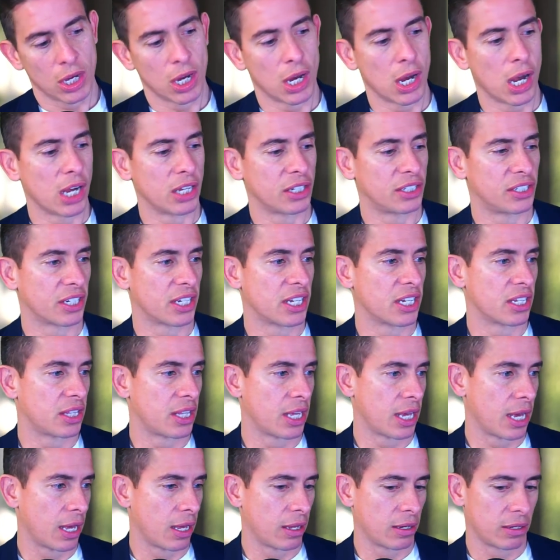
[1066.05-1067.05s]
to get
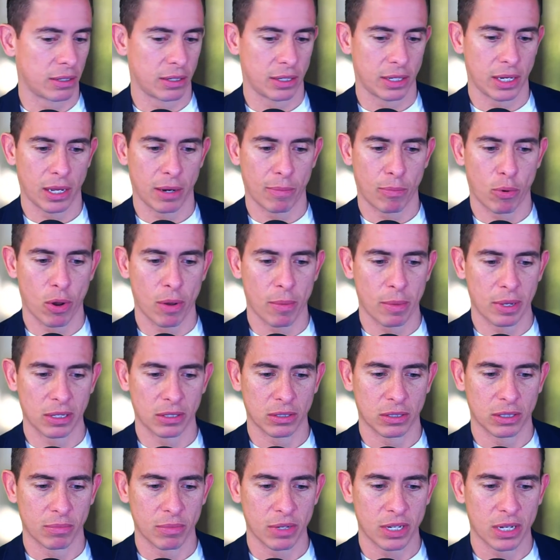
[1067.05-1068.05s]
that appointment.
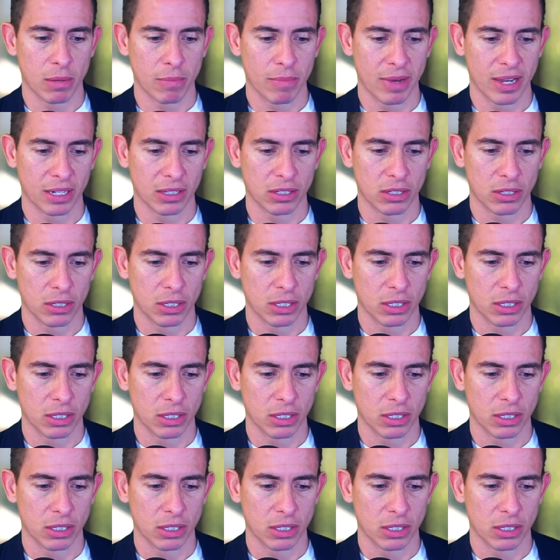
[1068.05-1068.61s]
So let me come back